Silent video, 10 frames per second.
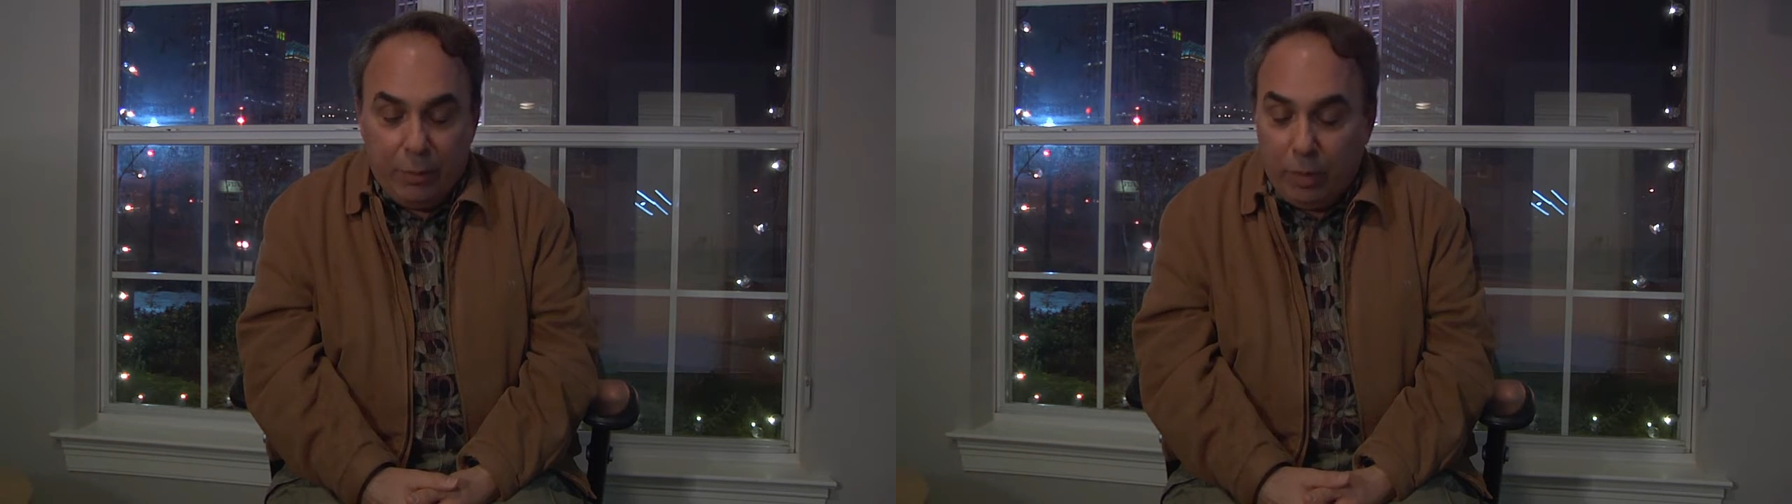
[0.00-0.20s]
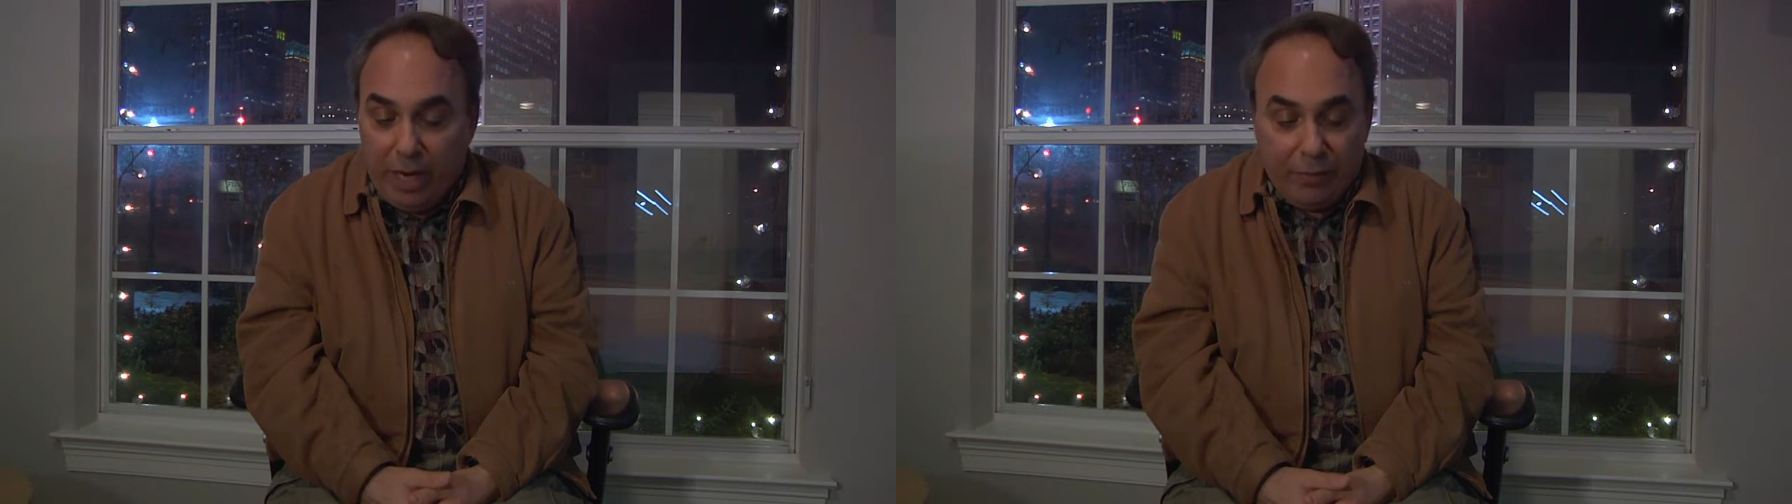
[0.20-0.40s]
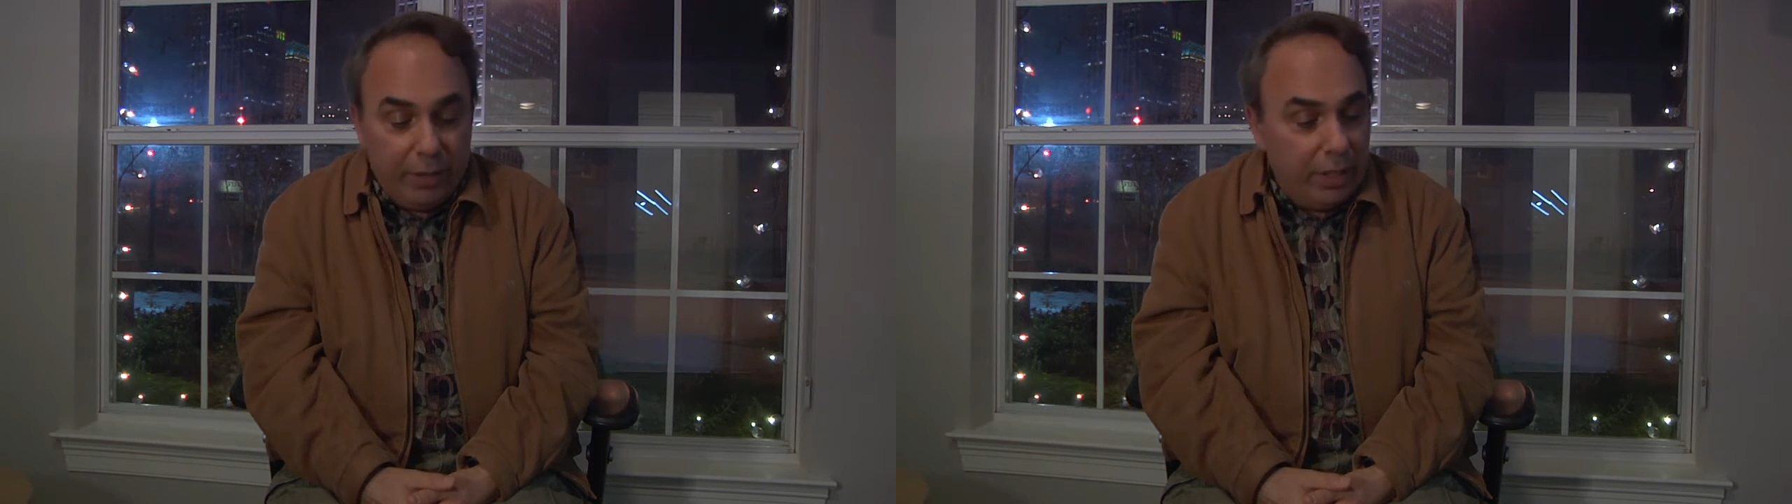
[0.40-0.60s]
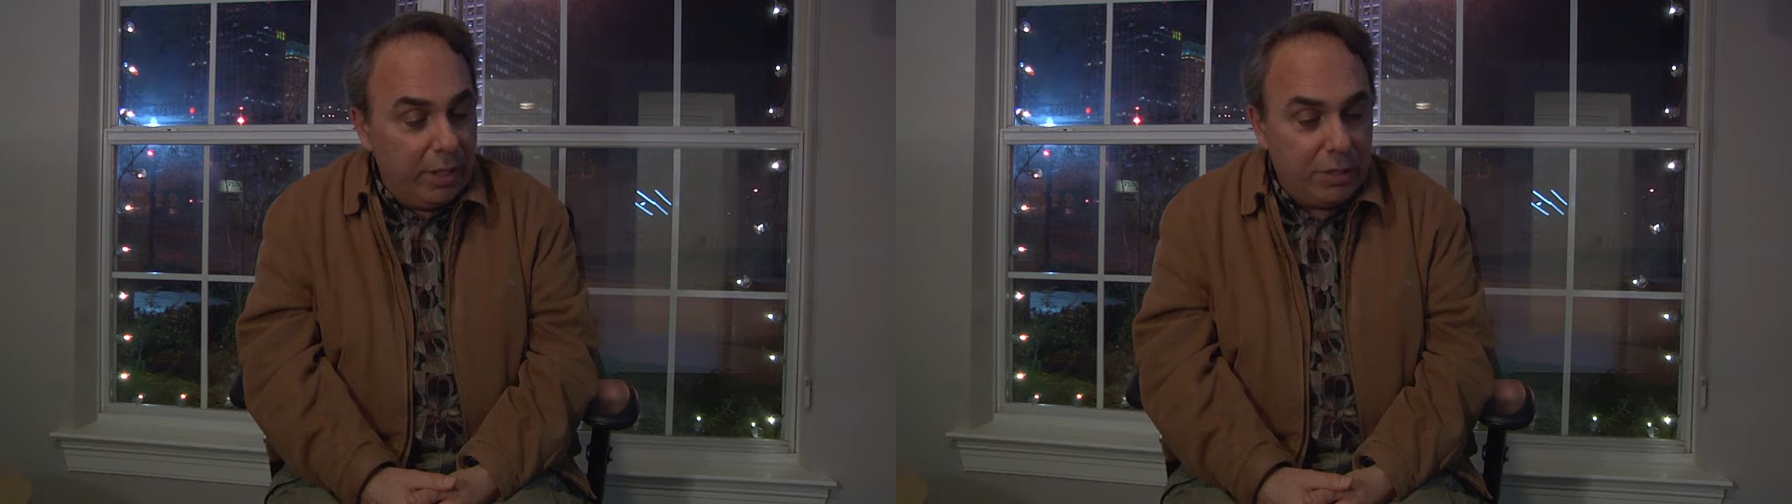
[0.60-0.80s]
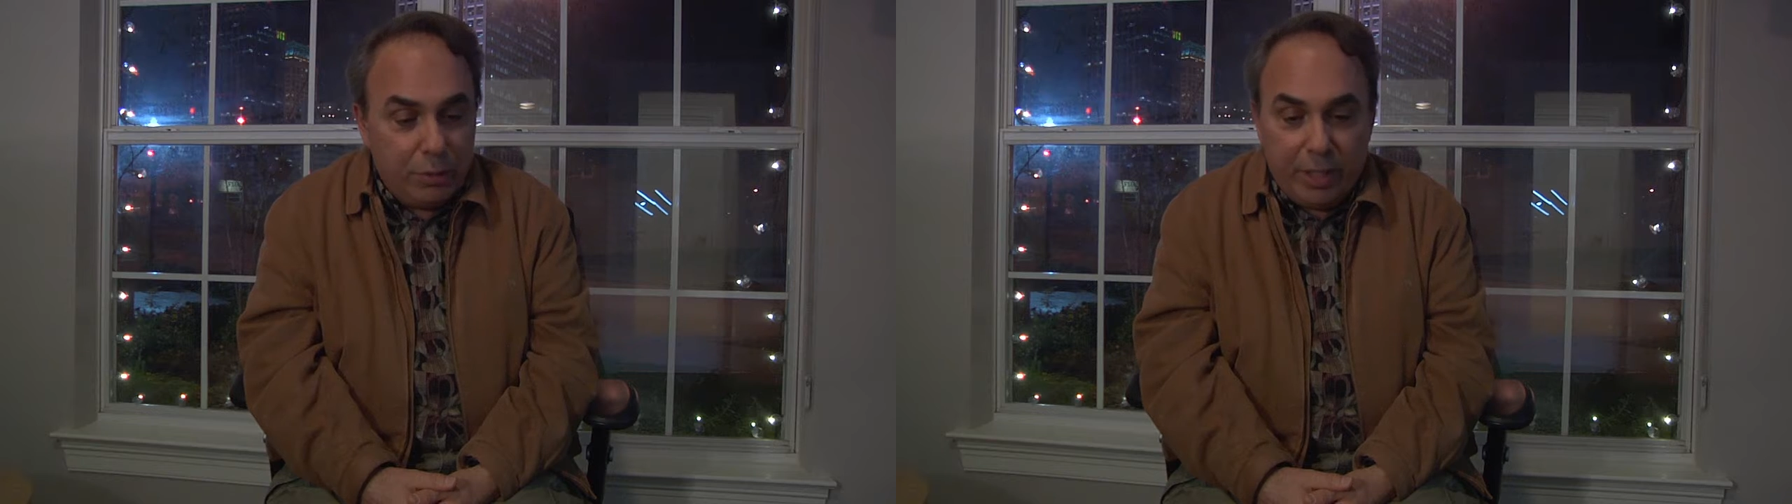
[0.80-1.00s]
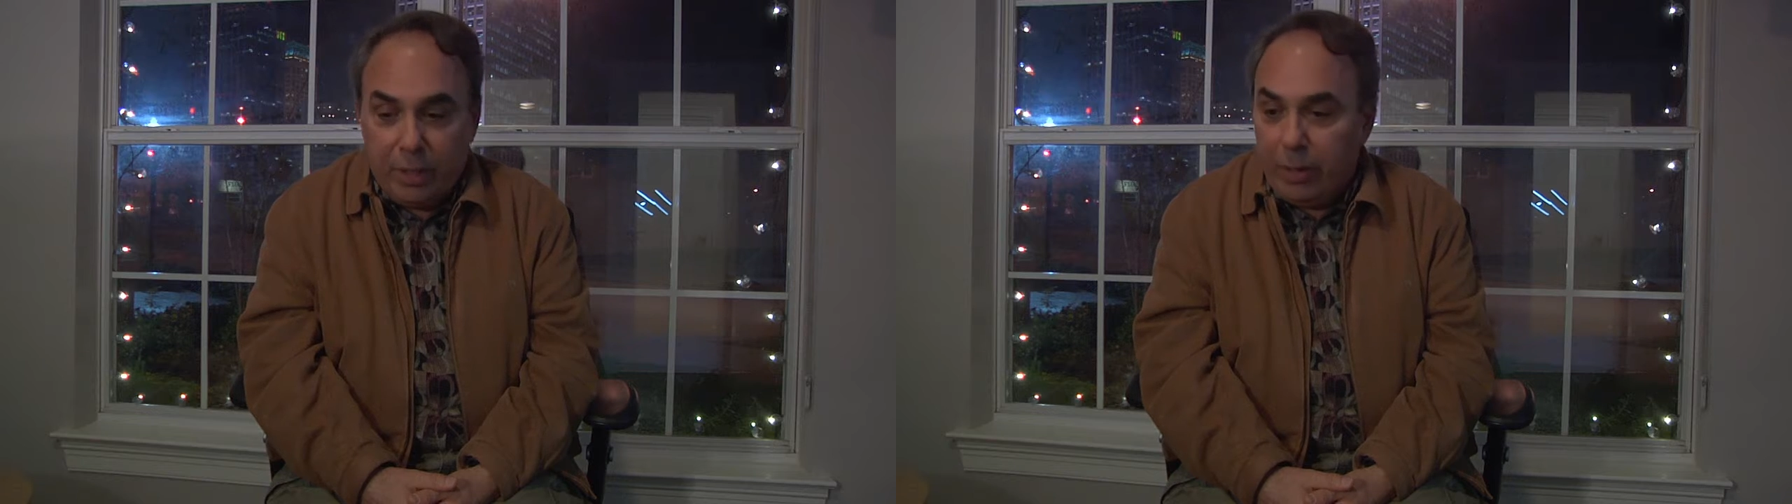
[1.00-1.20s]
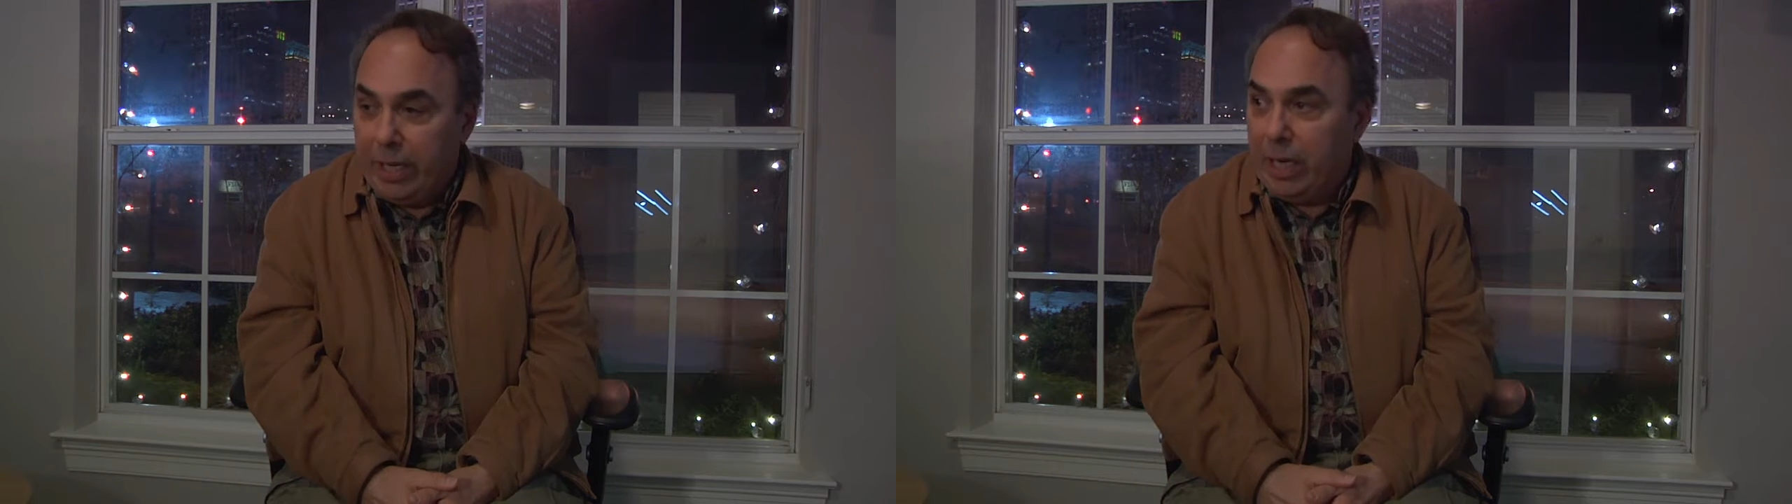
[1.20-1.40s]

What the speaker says: in whatever industry you're in.